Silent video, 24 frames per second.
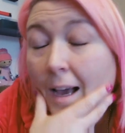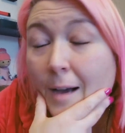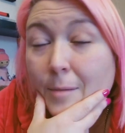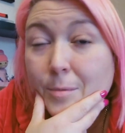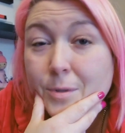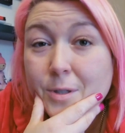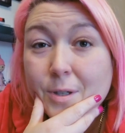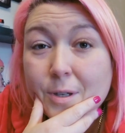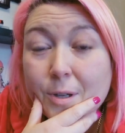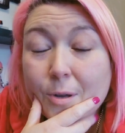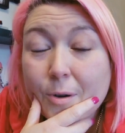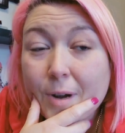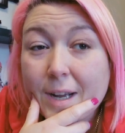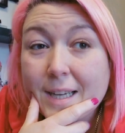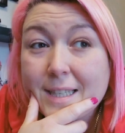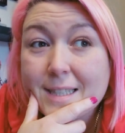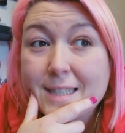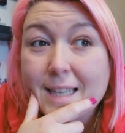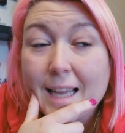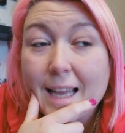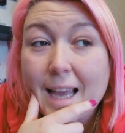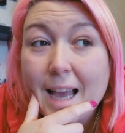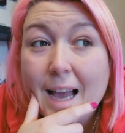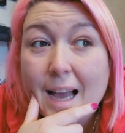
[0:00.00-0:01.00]
Absolutely
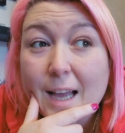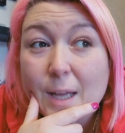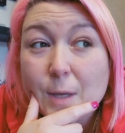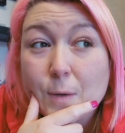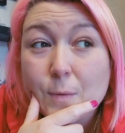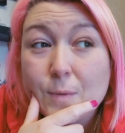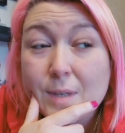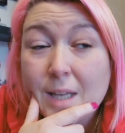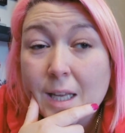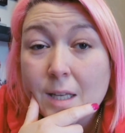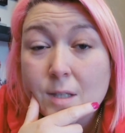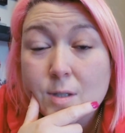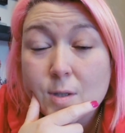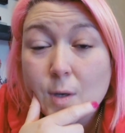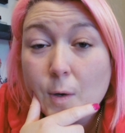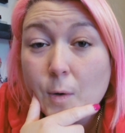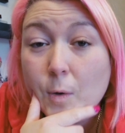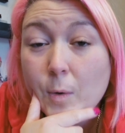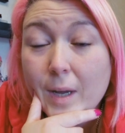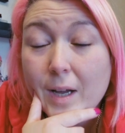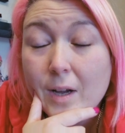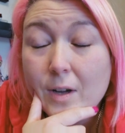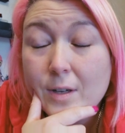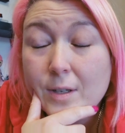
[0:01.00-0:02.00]
crazy. How you knit so
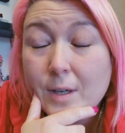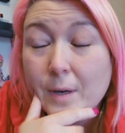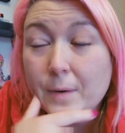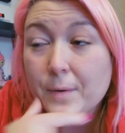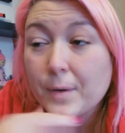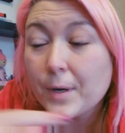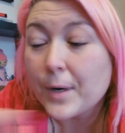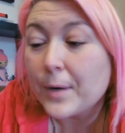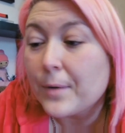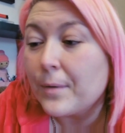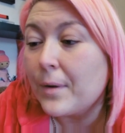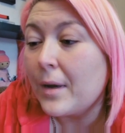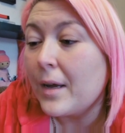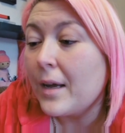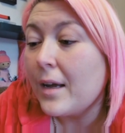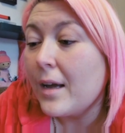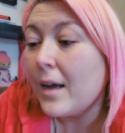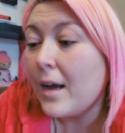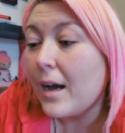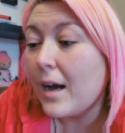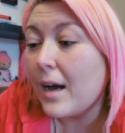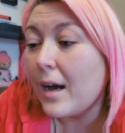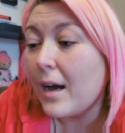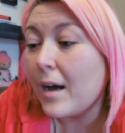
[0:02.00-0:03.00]
quick, I don't know.
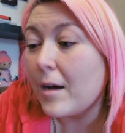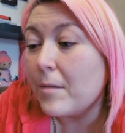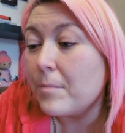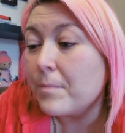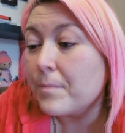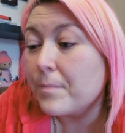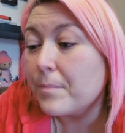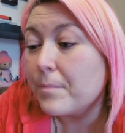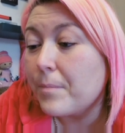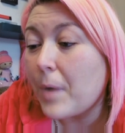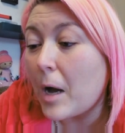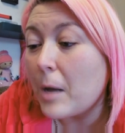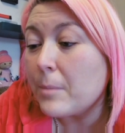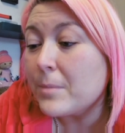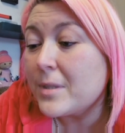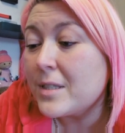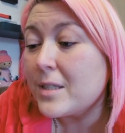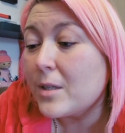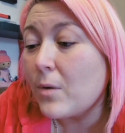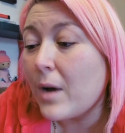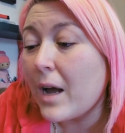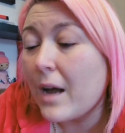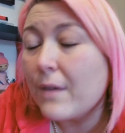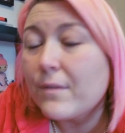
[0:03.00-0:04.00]
Um, but I'm
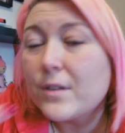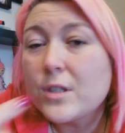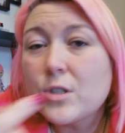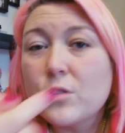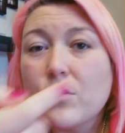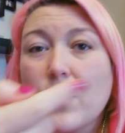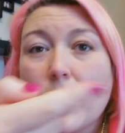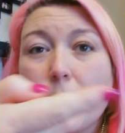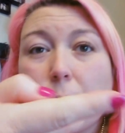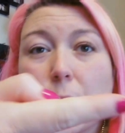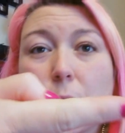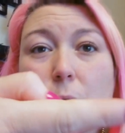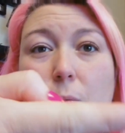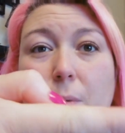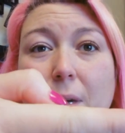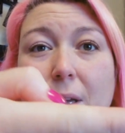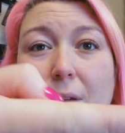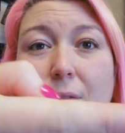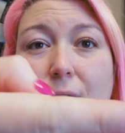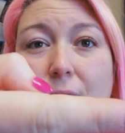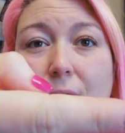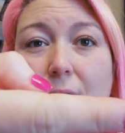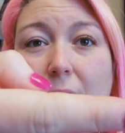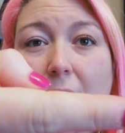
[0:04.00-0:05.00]
still having trouble
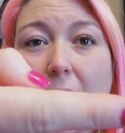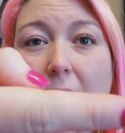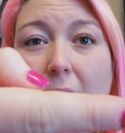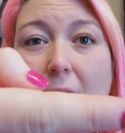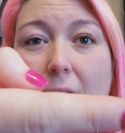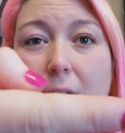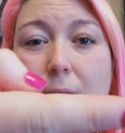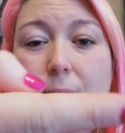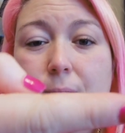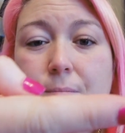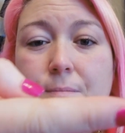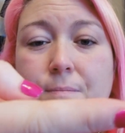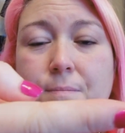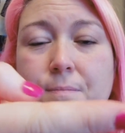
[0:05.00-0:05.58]
with um,